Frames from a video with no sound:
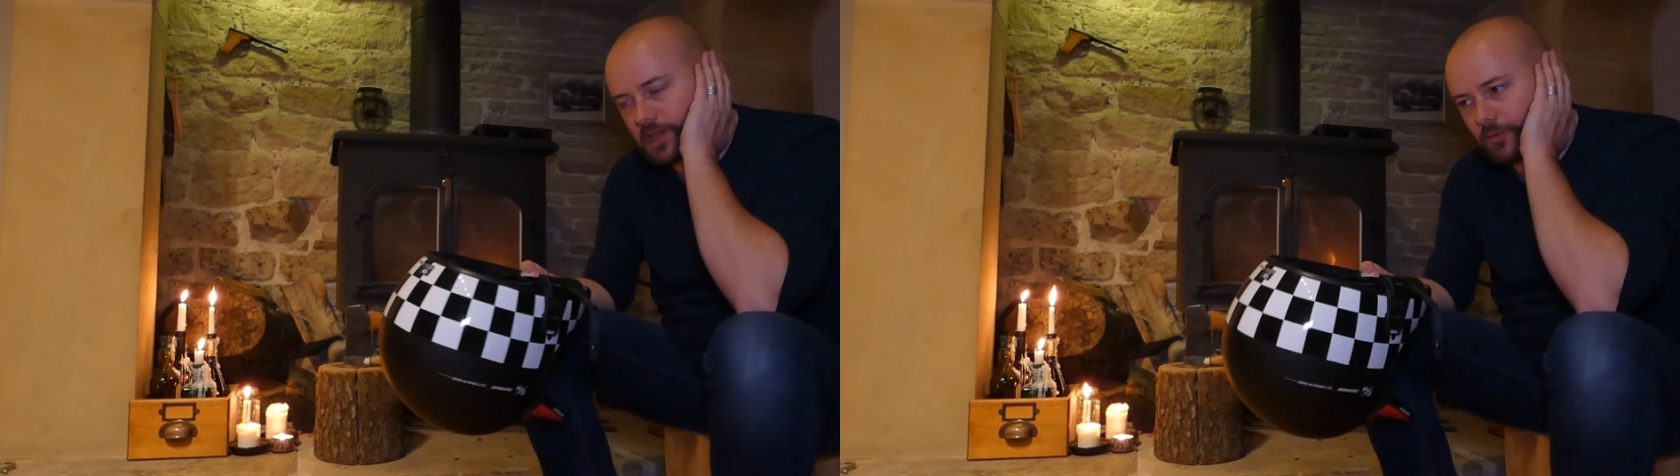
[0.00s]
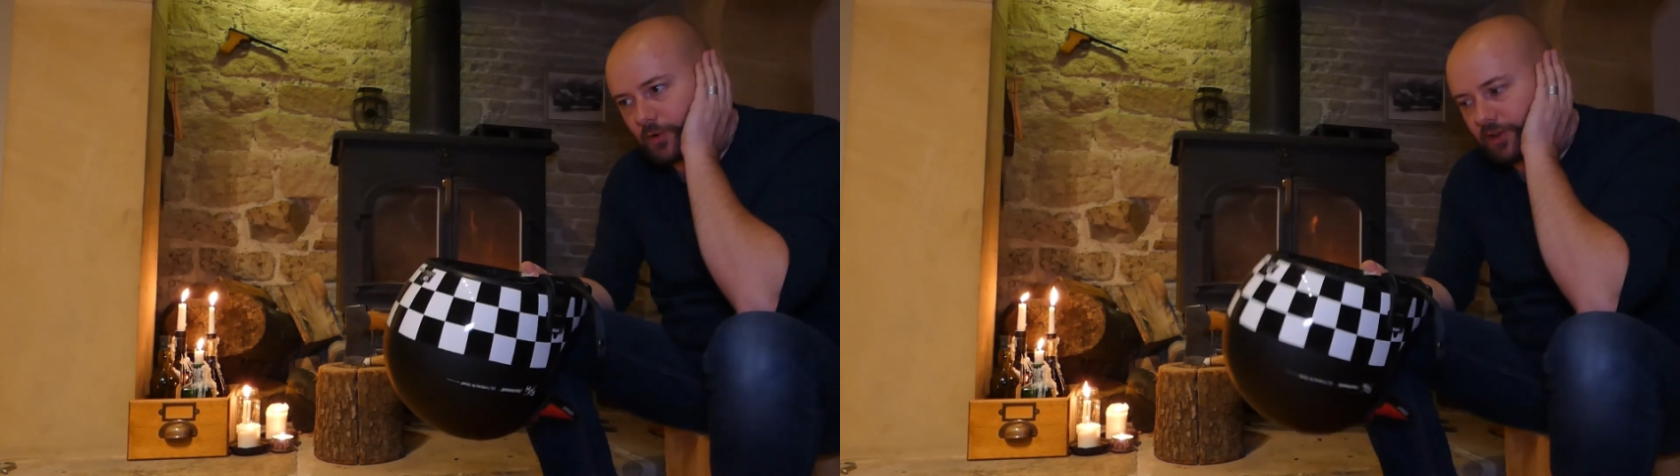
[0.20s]

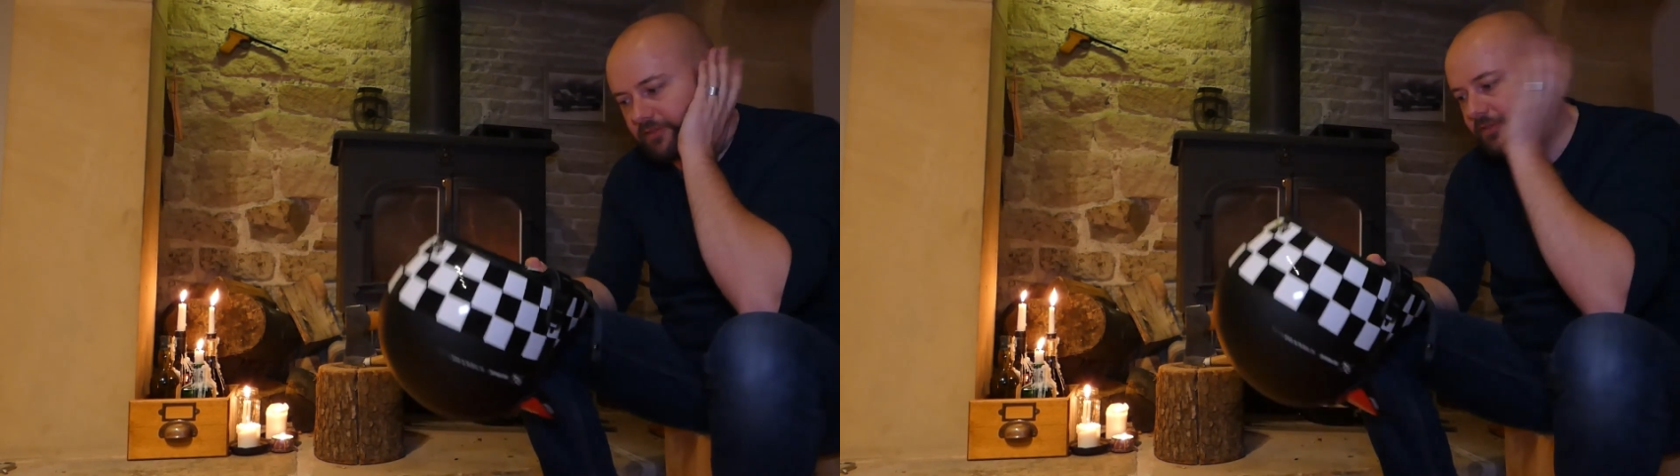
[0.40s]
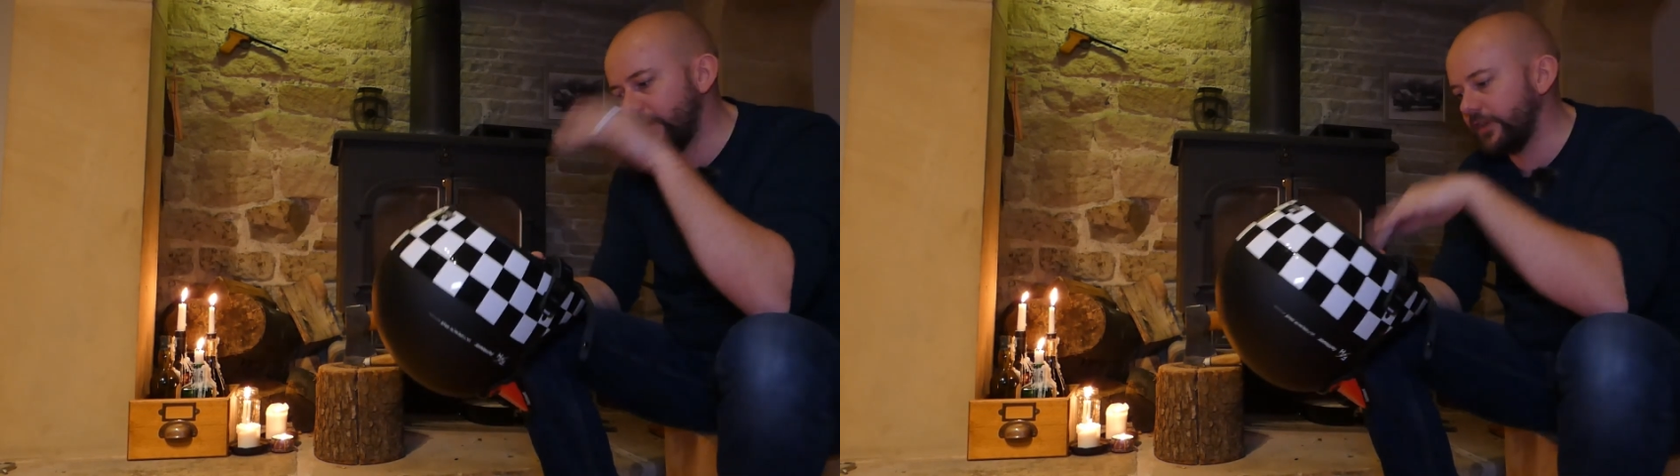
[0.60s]
when I
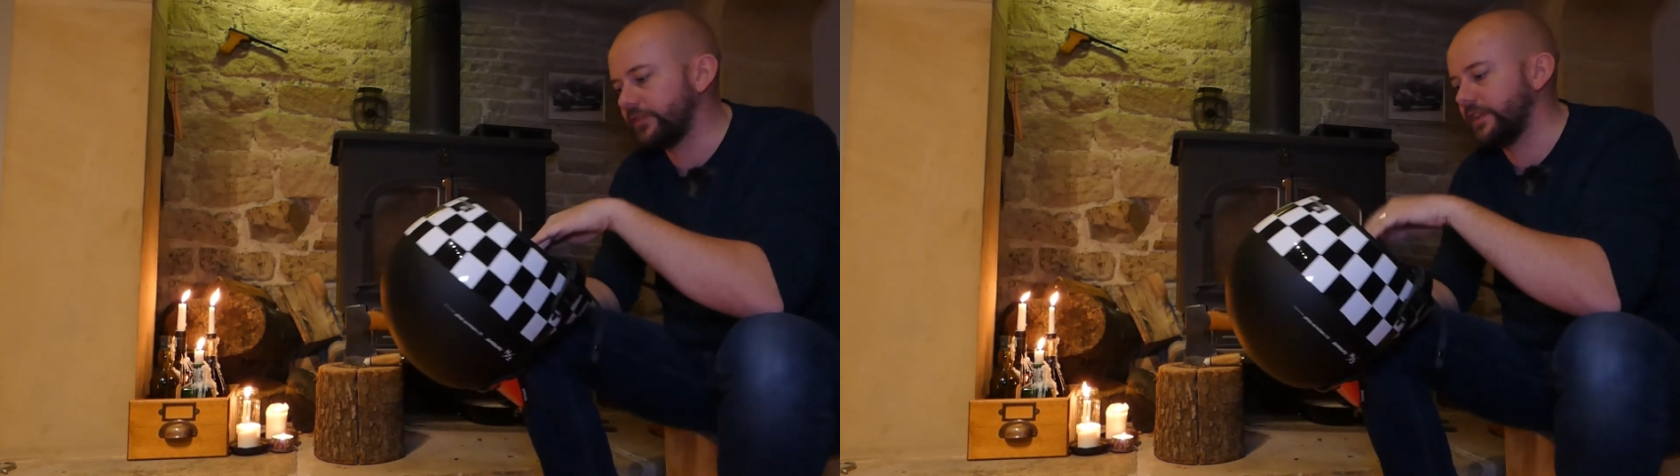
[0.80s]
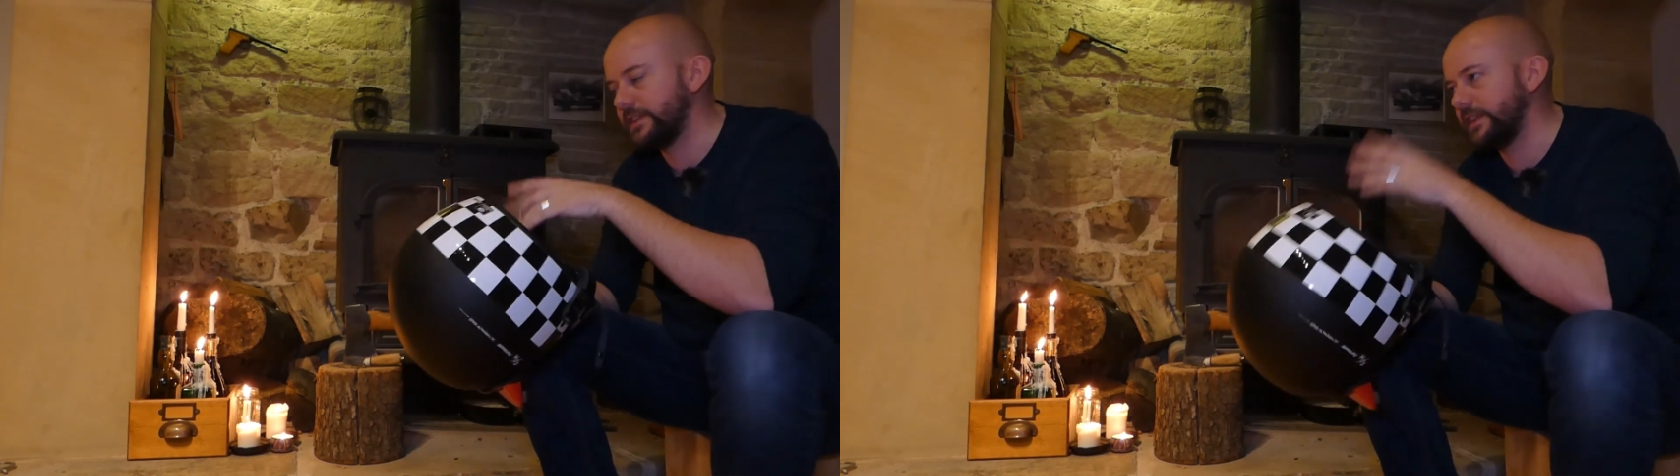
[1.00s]
first
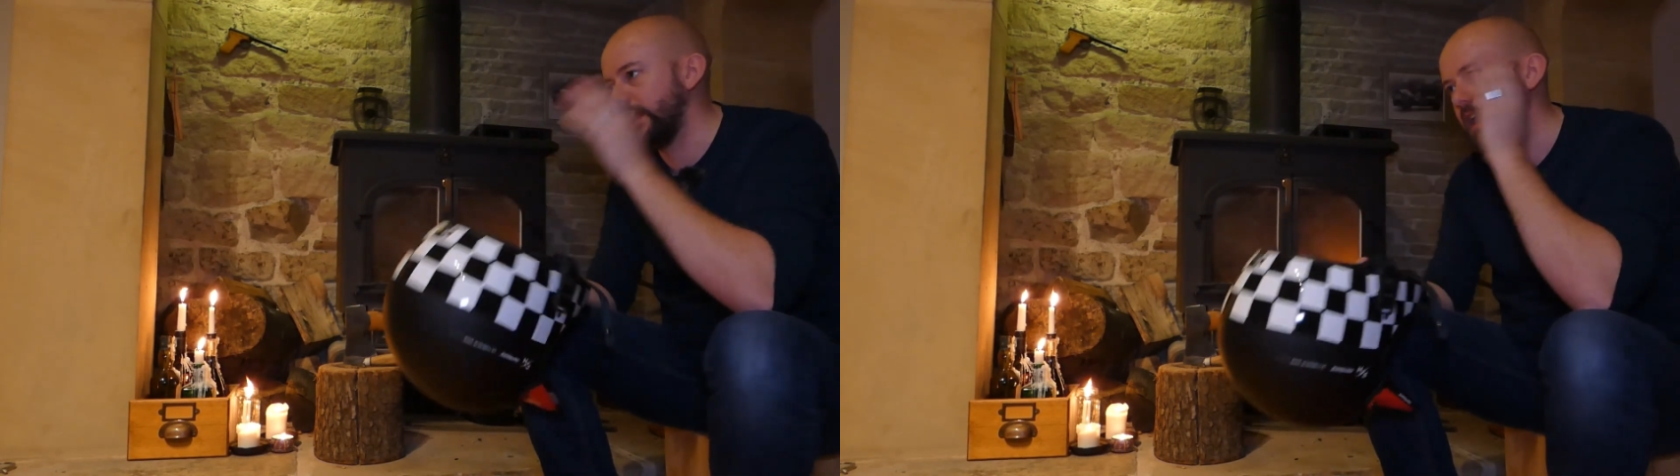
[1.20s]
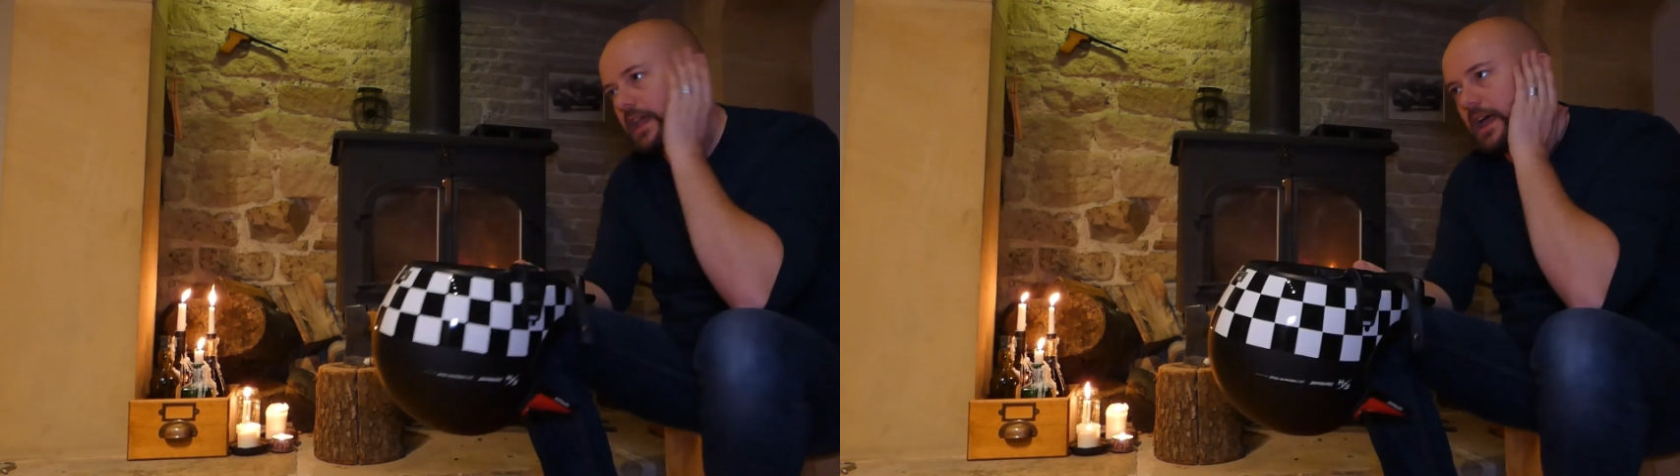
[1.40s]
fitted it,